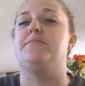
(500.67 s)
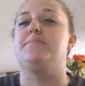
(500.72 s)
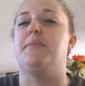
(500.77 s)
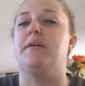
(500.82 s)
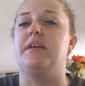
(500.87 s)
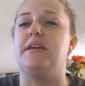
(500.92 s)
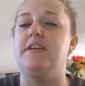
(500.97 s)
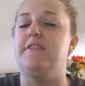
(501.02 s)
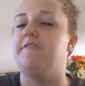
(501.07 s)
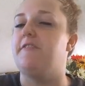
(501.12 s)
was
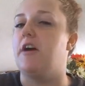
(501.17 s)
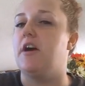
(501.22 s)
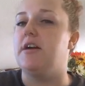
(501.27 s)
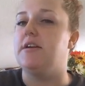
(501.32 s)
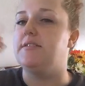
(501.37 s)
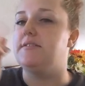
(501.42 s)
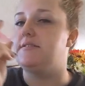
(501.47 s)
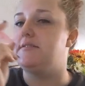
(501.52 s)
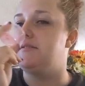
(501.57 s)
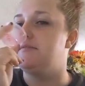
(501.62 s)
Monkey
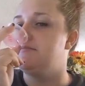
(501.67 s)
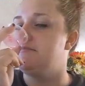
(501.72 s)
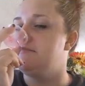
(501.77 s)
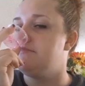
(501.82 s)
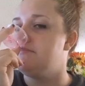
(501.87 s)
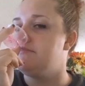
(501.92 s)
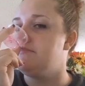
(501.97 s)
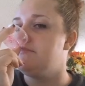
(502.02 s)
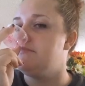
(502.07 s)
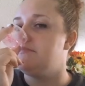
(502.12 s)
Farts
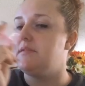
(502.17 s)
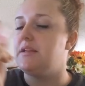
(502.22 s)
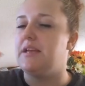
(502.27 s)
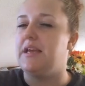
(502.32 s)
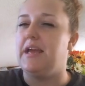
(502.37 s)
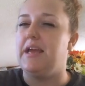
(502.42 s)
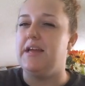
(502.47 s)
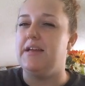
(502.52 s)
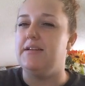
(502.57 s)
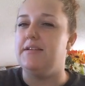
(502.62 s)

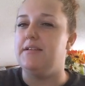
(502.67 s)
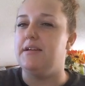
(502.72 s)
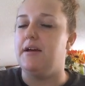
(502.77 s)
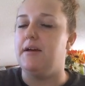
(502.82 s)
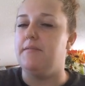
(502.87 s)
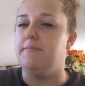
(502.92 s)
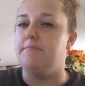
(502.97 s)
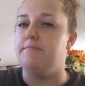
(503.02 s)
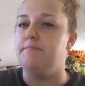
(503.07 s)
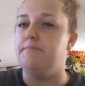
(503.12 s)
and
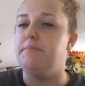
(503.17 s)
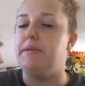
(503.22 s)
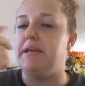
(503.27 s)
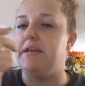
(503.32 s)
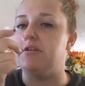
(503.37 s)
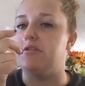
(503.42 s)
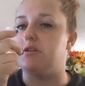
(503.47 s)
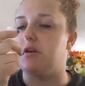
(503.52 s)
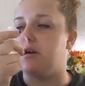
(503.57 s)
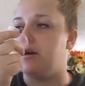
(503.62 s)

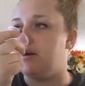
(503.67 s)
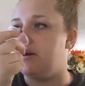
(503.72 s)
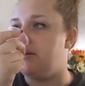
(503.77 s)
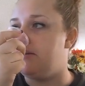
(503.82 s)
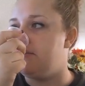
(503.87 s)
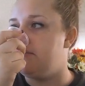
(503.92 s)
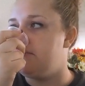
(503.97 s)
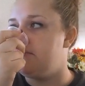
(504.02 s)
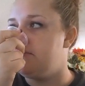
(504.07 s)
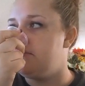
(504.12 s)
Pink
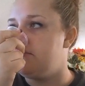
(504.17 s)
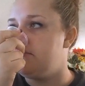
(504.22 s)
Sugar.